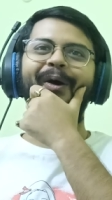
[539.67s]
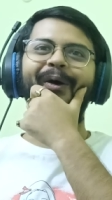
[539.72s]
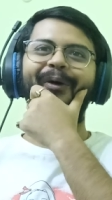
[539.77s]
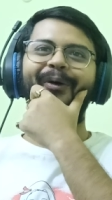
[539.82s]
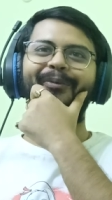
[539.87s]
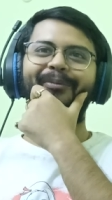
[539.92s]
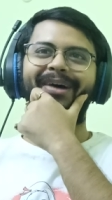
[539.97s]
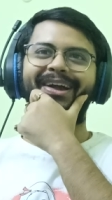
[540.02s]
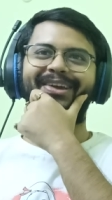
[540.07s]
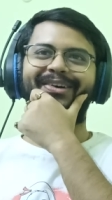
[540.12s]

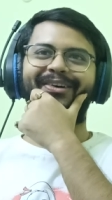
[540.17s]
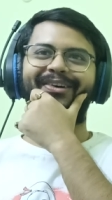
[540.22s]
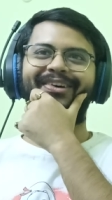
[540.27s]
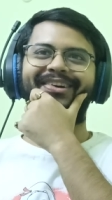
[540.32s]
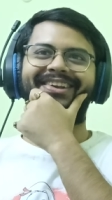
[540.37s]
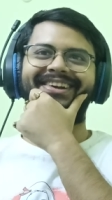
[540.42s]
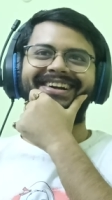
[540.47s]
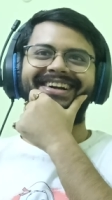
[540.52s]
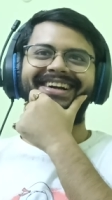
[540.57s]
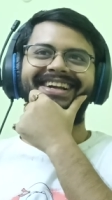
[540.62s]
Oh my
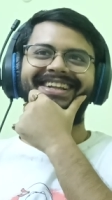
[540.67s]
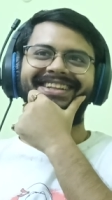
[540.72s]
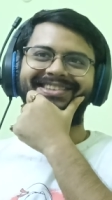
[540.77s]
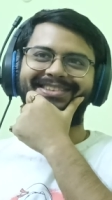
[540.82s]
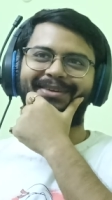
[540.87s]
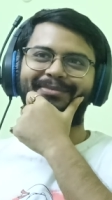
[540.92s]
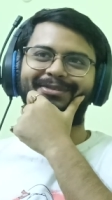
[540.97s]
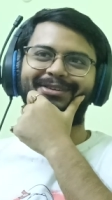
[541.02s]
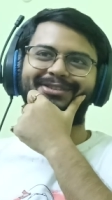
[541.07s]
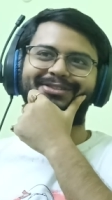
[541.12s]
god.
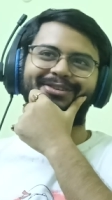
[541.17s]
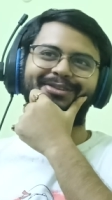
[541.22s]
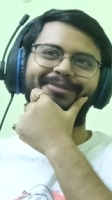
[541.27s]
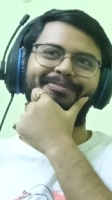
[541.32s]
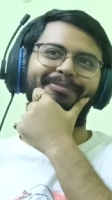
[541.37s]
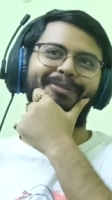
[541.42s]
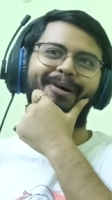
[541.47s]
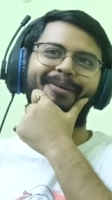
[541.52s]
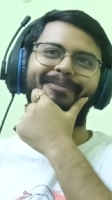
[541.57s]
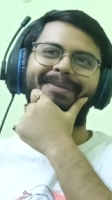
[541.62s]
Something's
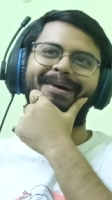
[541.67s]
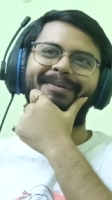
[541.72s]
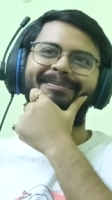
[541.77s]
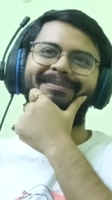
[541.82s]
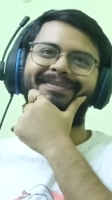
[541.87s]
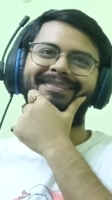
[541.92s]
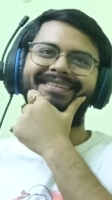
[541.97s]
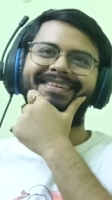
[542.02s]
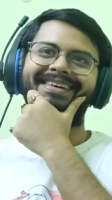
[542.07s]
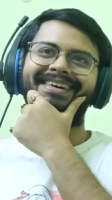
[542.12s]
gonna pop
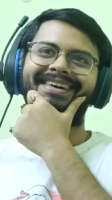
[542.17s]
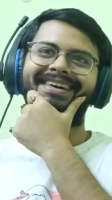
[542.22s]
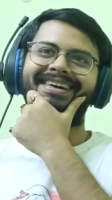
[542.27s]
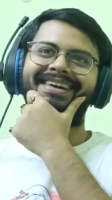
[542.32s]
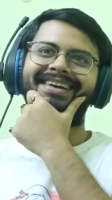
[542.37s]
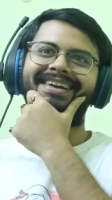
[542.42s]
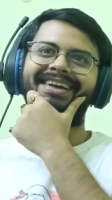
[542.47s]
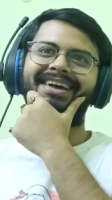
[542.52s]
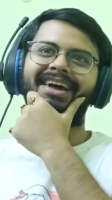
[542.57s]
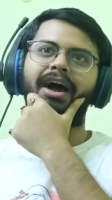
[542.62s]
up.
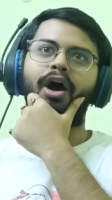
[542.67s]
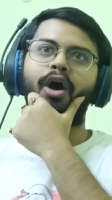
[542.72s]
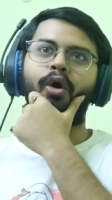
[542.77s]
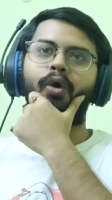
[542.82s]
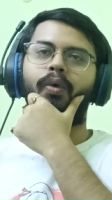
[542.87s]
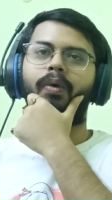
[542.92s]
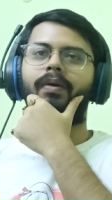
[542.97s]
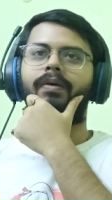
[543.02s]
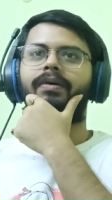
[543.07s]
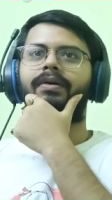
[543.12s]

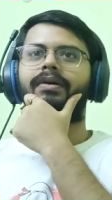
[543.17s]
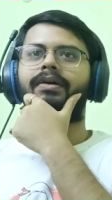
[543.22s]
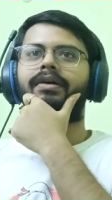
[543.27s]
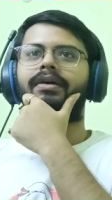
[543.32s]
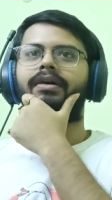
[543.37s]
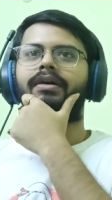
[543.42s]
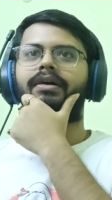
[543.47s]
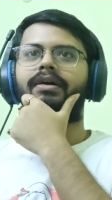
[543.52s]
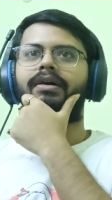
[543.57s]
Oh.